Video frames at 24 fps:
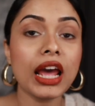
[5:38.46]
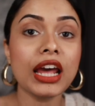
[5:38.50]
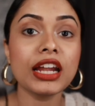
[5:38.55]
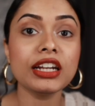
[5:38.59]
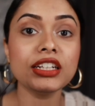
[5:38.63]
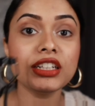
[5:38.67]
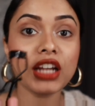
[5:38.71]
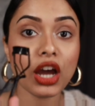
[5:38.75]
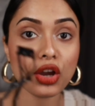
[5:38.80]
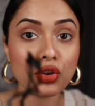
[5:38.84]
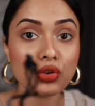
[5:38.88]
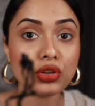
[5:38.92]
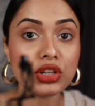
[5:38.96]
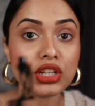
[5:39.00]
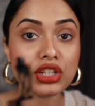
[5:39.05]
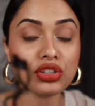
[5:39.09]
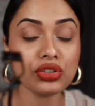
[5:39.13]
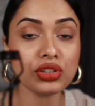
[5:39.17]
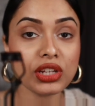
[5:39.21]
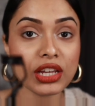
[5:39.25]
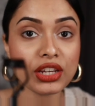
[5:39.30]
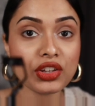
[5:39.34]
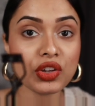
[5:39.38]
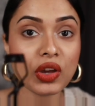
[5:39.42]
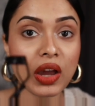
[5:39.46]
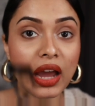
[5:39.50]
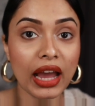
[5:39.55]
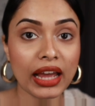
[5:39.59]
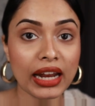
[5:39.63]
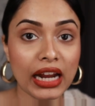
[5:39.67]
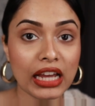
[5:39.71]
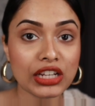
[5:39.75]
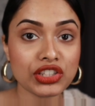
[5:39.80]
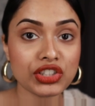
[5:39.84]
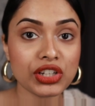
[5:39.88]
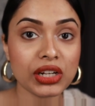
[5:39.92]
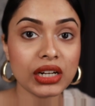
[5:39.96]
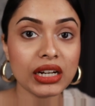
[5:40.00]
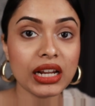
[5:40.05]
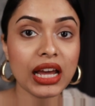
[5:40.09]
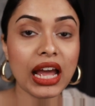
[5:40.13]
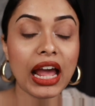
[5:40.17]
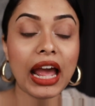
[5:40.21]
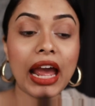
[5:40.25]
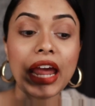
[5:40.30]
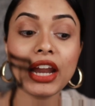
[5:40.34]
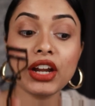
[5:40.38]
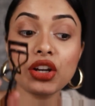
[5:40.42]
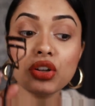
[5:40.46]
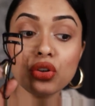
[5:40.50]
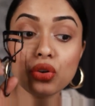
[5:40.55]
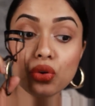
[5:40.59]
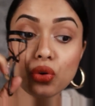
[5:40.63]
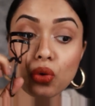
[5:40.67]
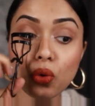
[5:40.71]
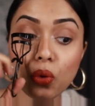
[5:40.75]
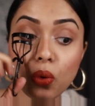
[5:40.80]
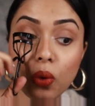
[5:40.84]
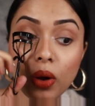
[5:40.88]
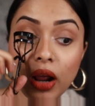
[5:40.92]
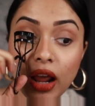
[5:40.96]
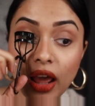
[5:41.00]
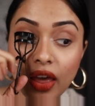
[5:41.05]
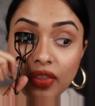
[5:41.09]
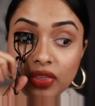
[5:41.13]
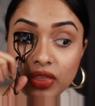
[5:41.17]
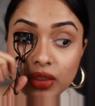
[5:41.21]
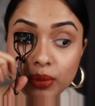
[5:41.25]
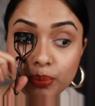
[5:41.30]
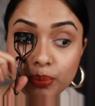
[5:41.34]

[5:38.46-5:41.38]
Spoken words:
Now you need to take your eyelash curler and go at the